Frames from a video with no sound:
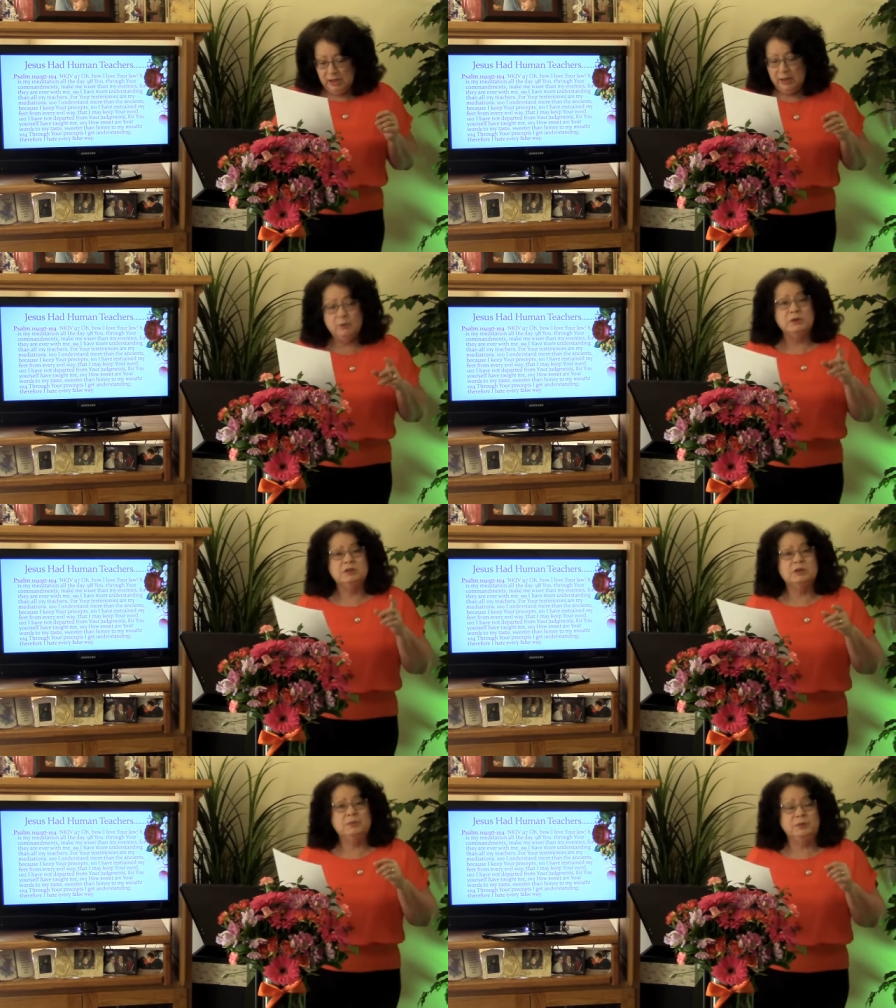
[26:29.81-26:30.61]
It
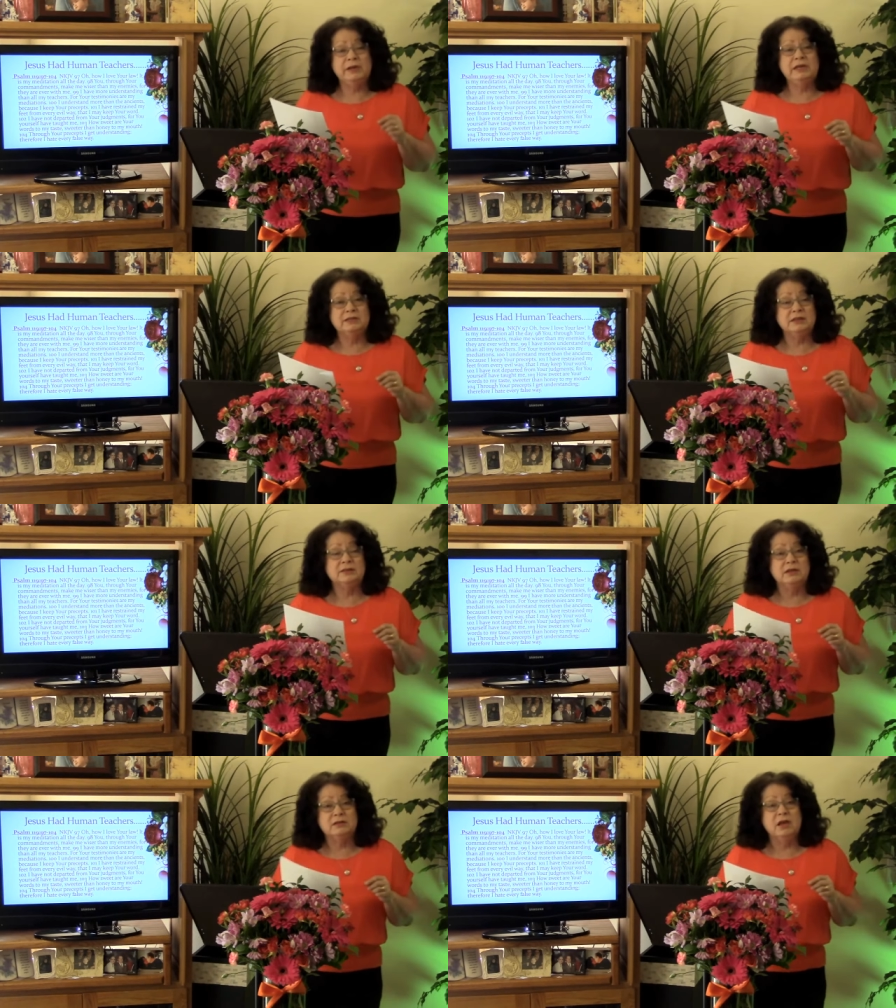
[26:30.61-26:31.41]
was the priest at
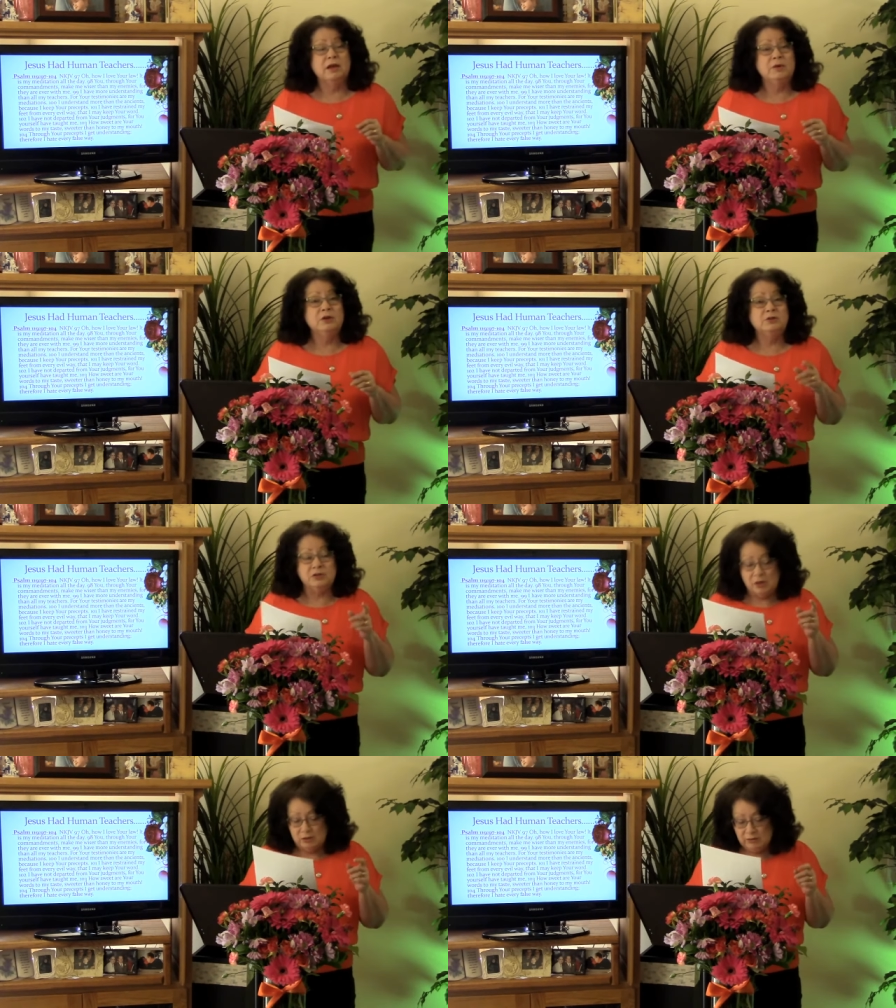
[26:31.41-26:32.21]
that time who
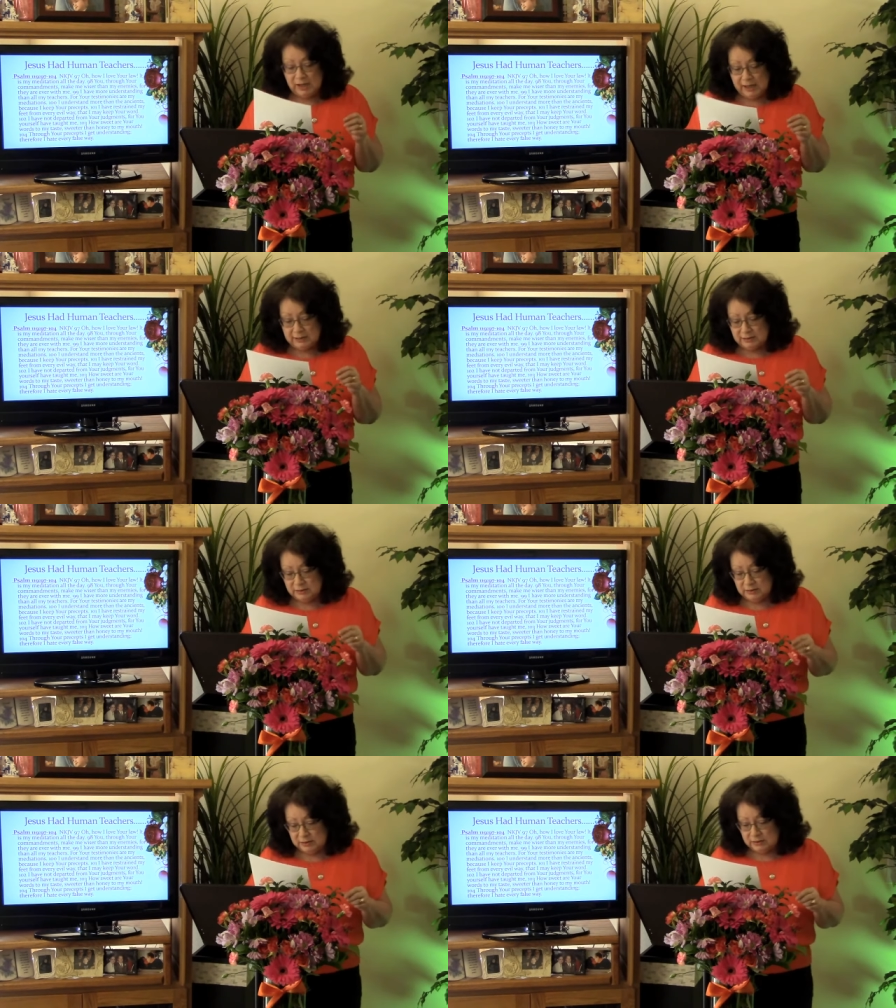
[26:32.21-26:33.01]
sold
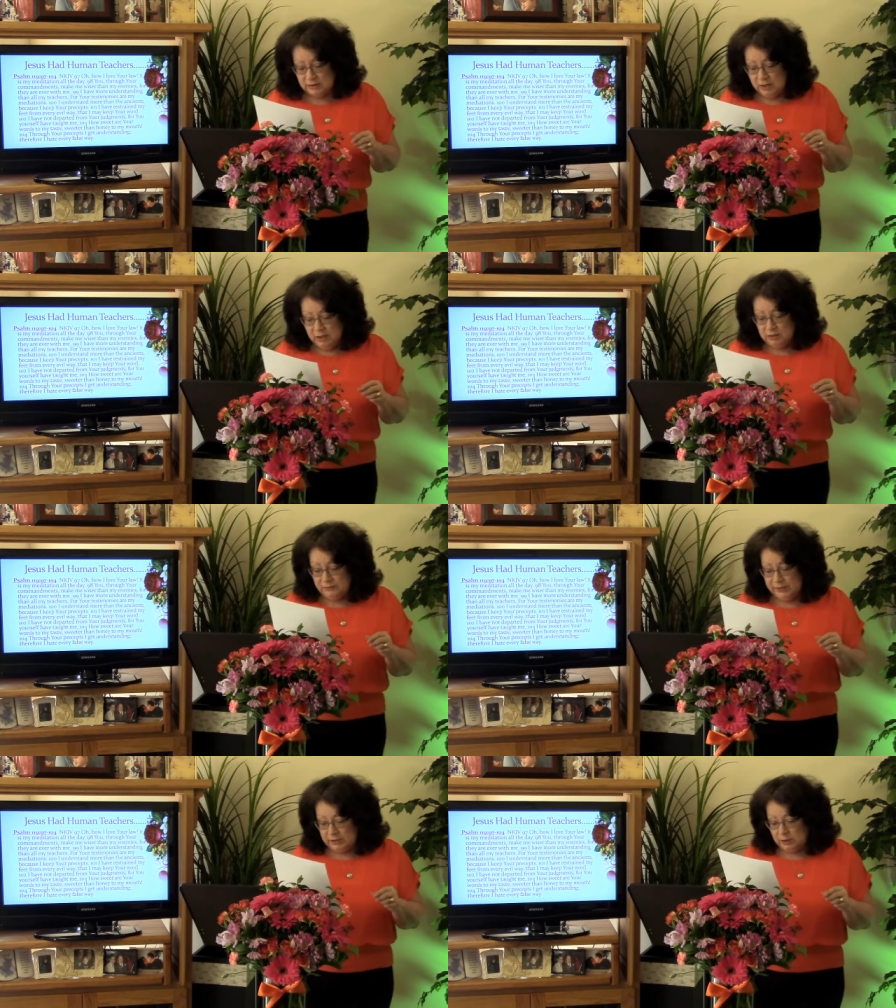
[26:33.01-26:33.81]
licenses to
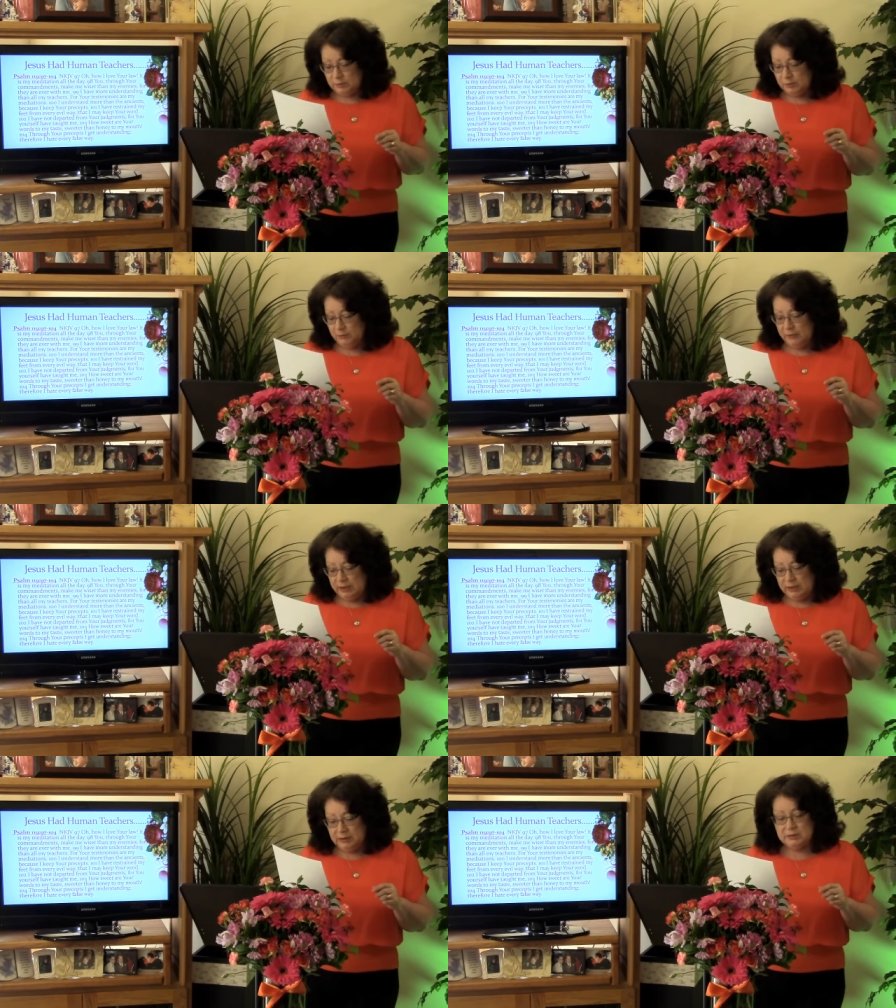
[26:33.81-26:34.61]
vendors
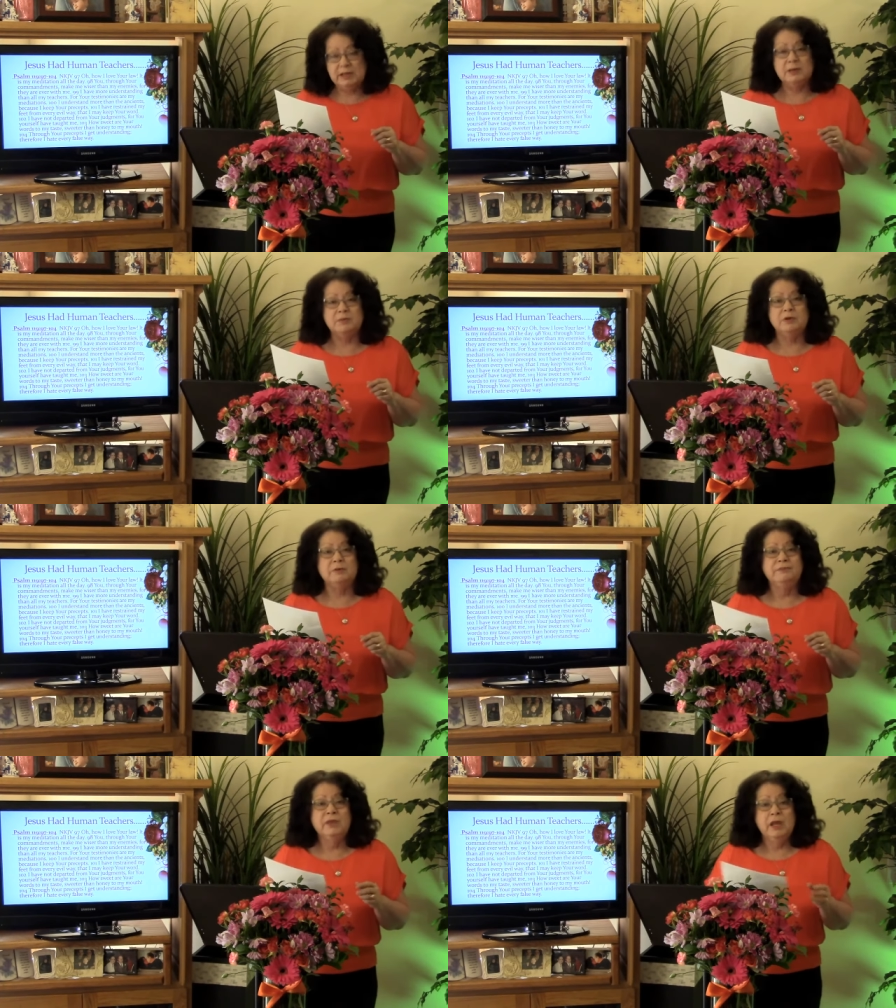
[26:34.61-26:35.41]
profaning the
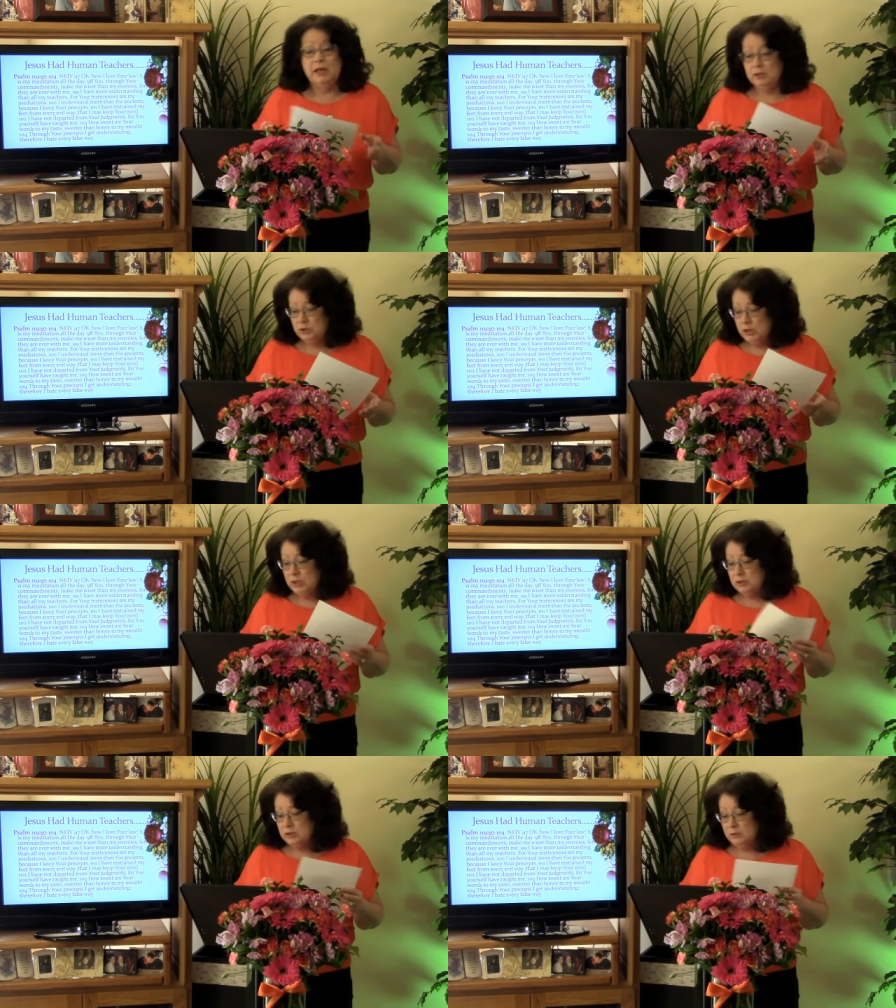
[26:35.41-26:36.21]
temple, and
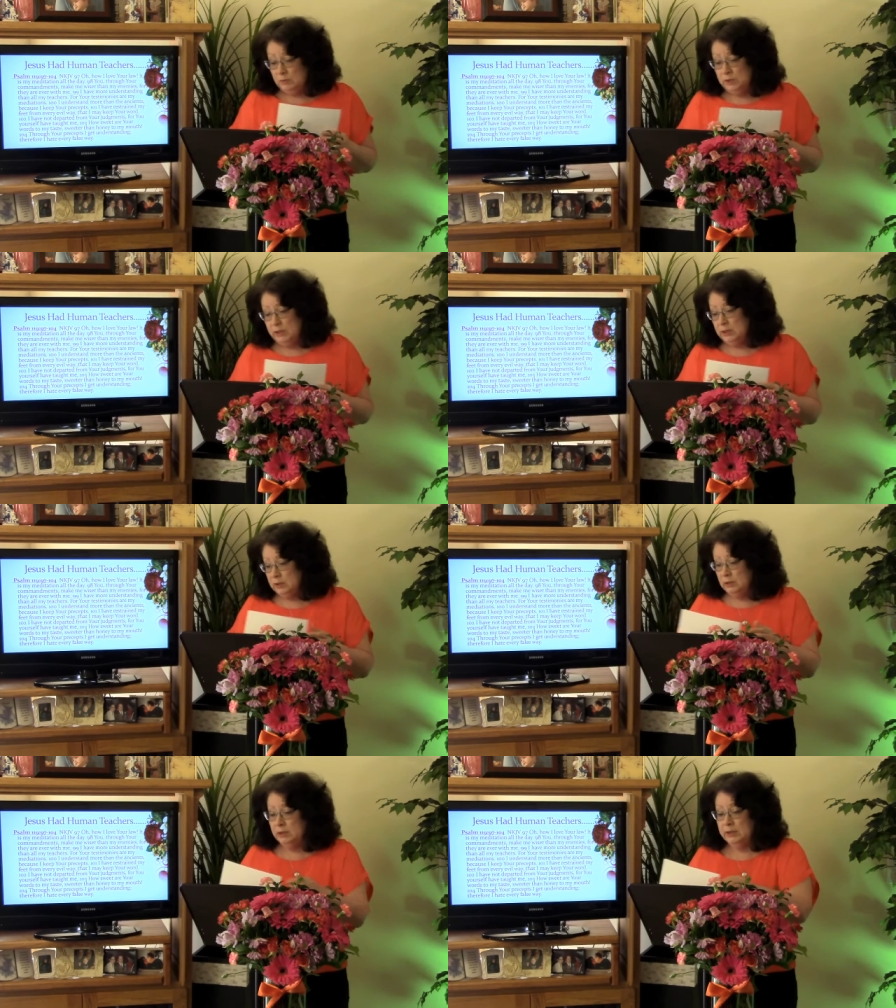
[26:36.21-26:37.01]
Jesus went in
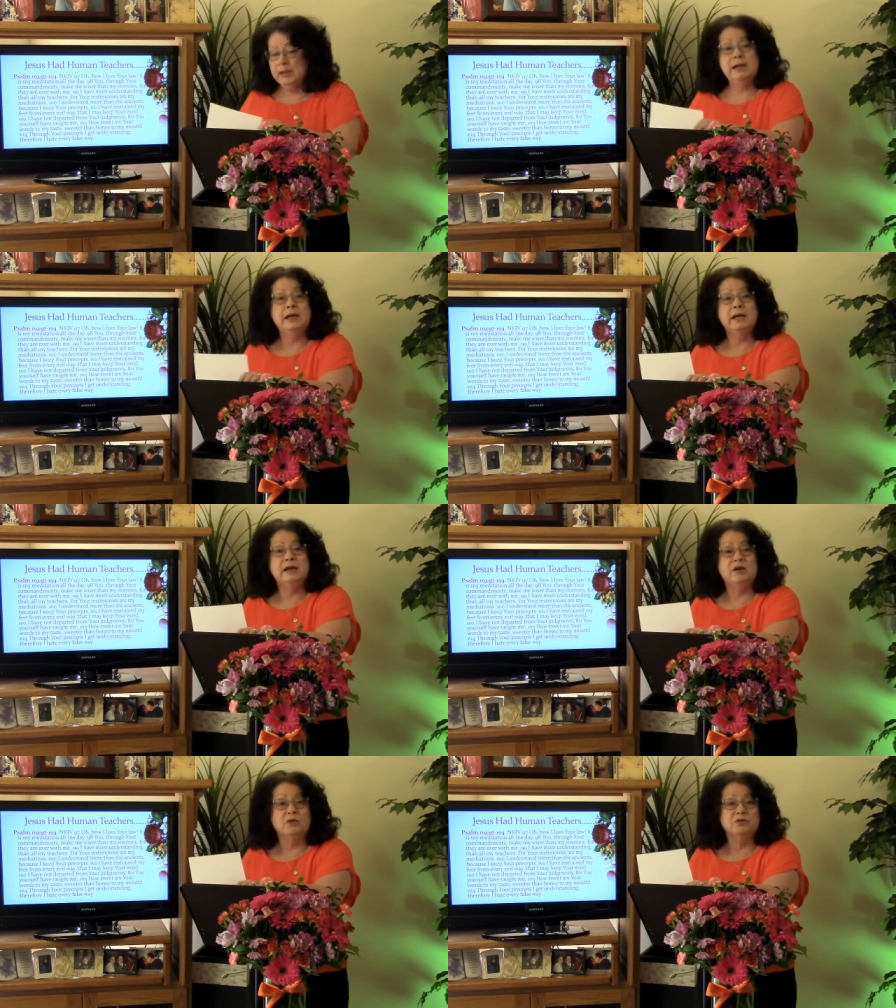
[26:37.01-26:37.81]
to clean
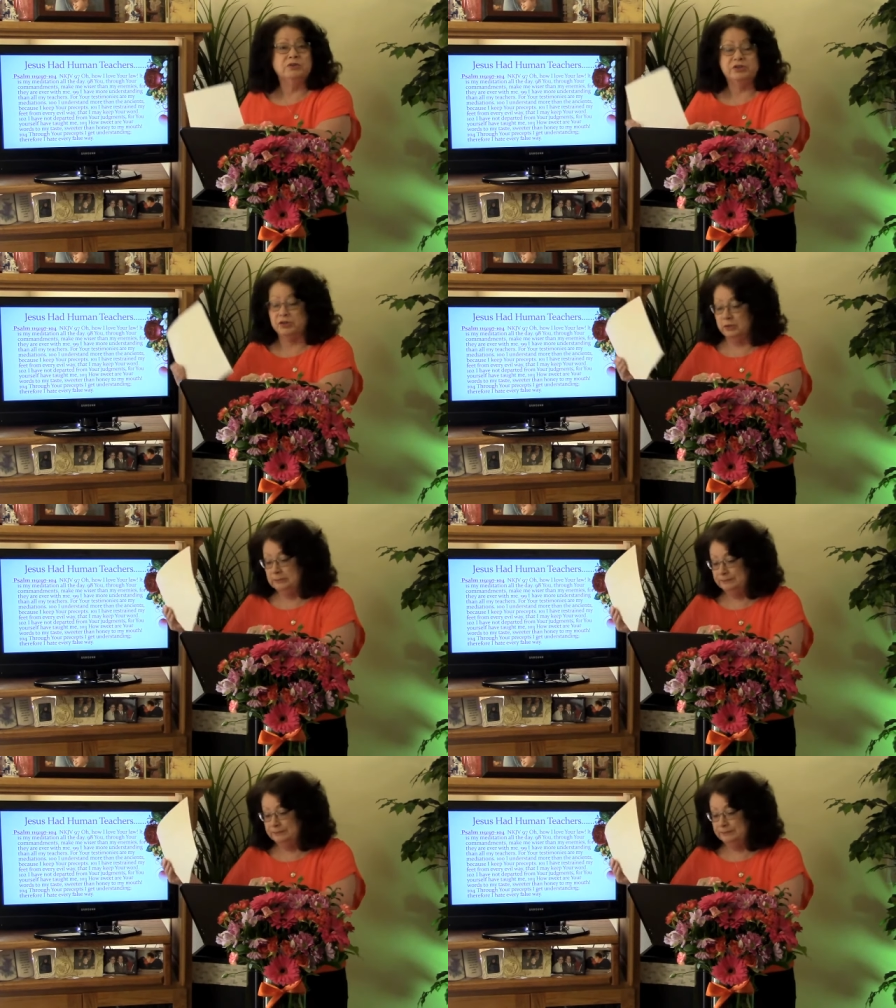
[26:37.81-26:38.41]
house. Amen.